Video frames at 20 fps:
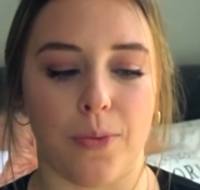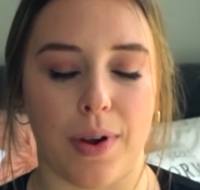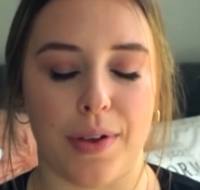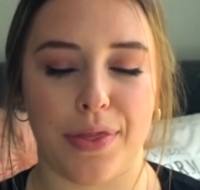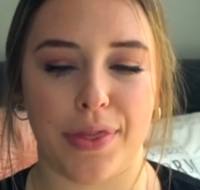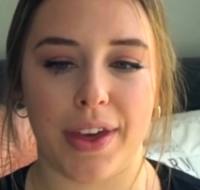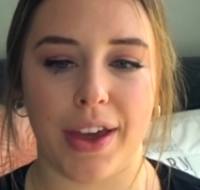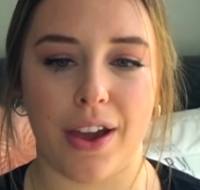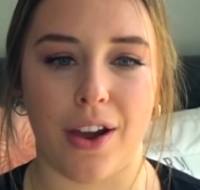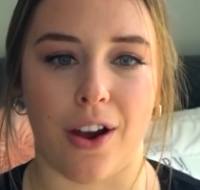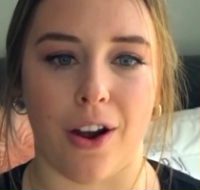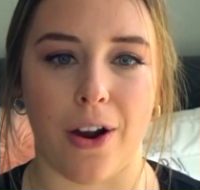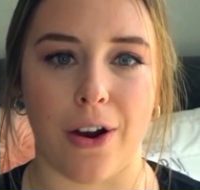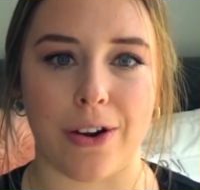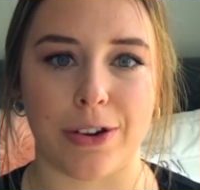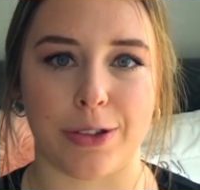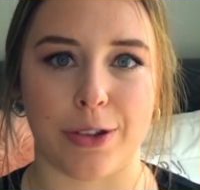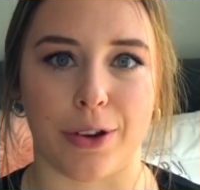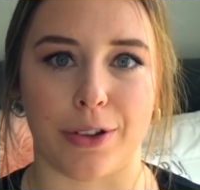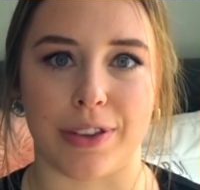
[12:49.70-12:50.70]
what they
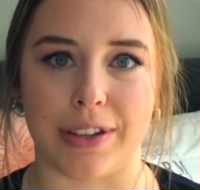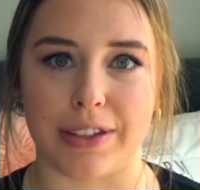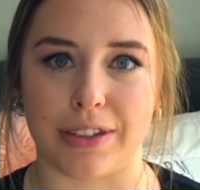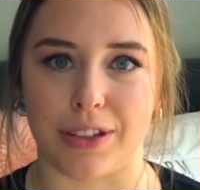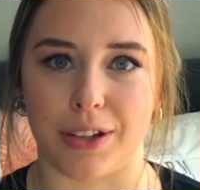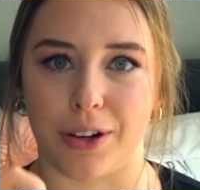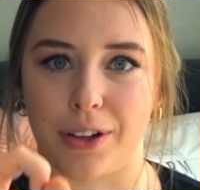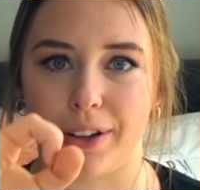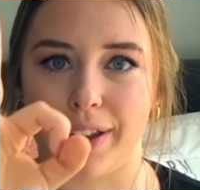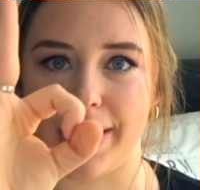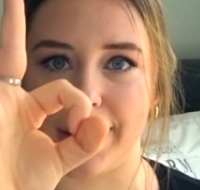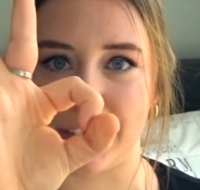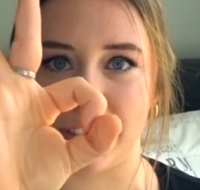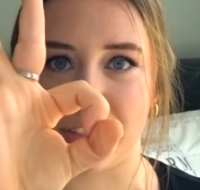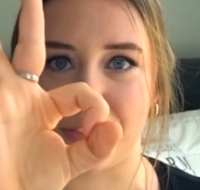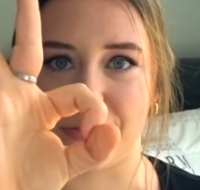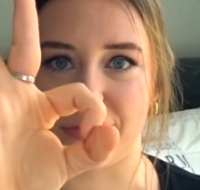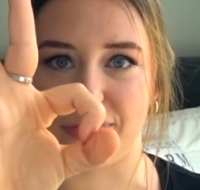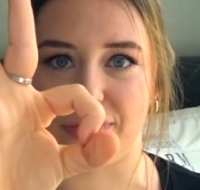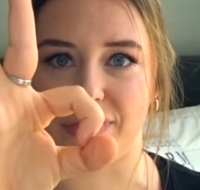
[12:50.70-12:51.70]
are is they're these little like
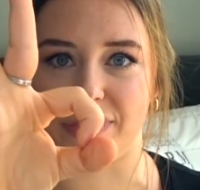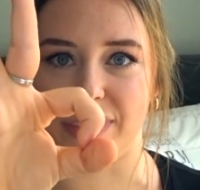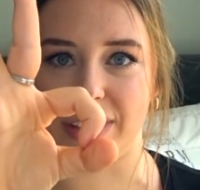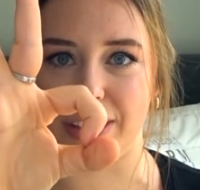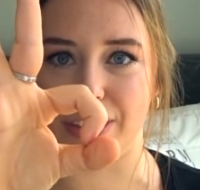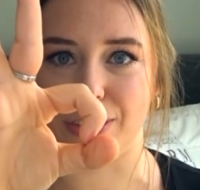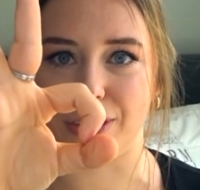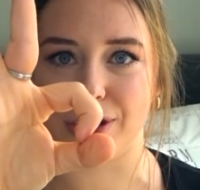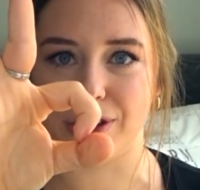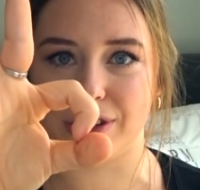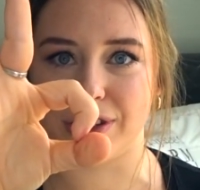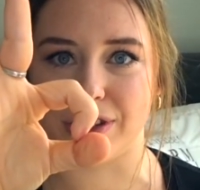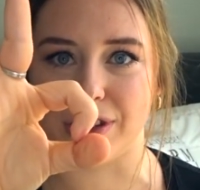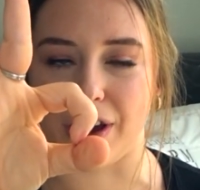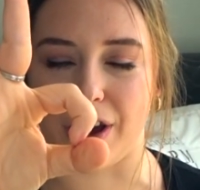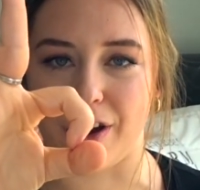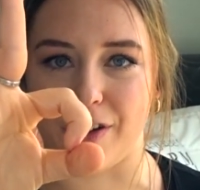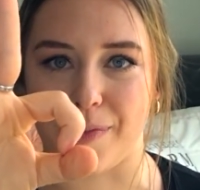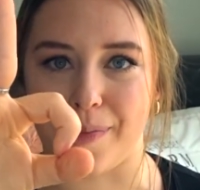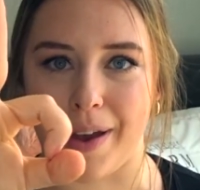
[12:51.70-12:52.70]
spheres
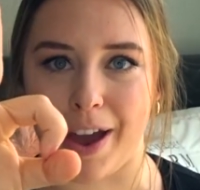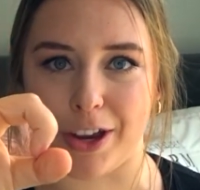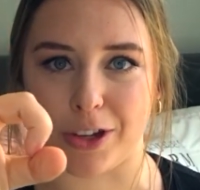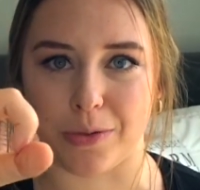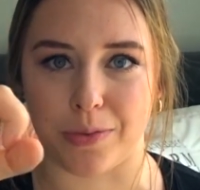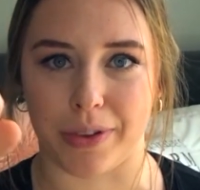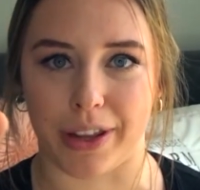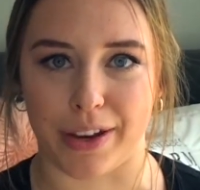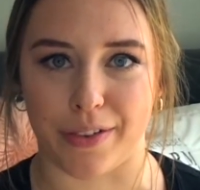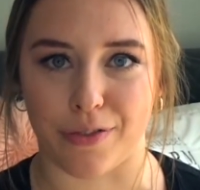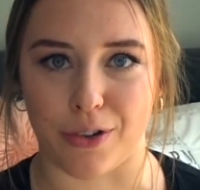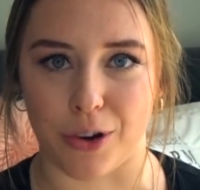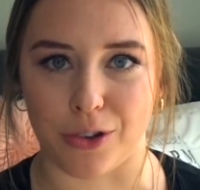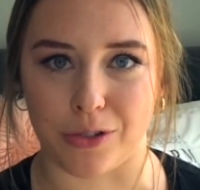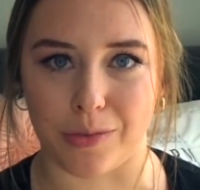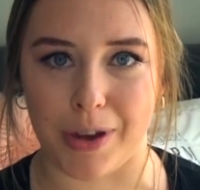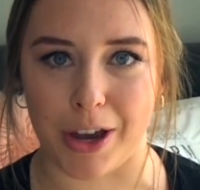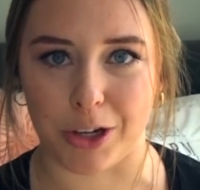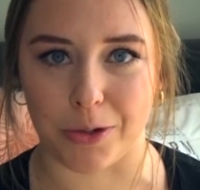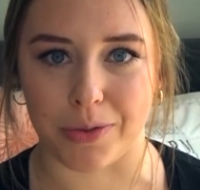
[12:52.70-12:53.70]
of
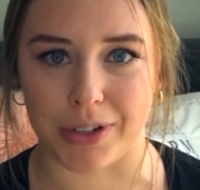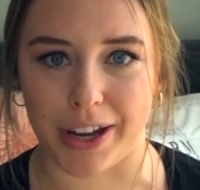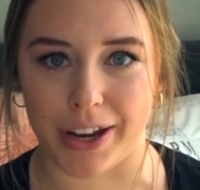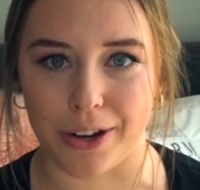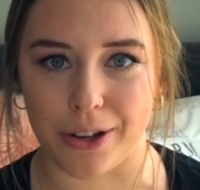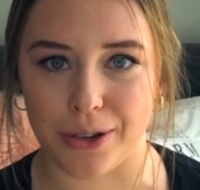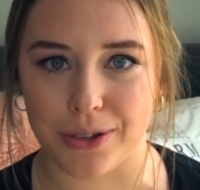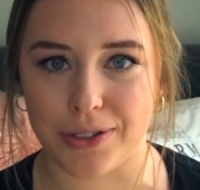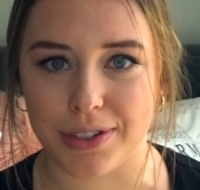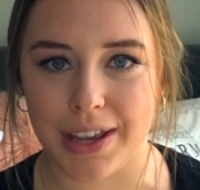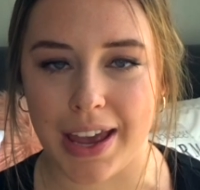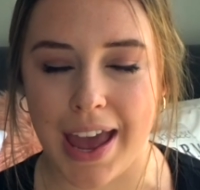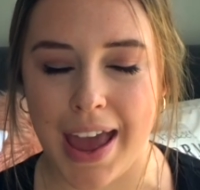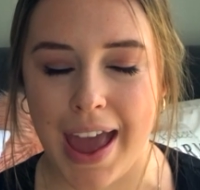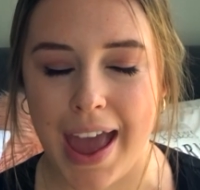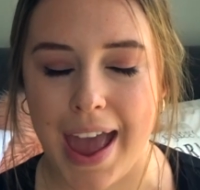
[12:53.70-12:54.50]
frozen mashed potatoes,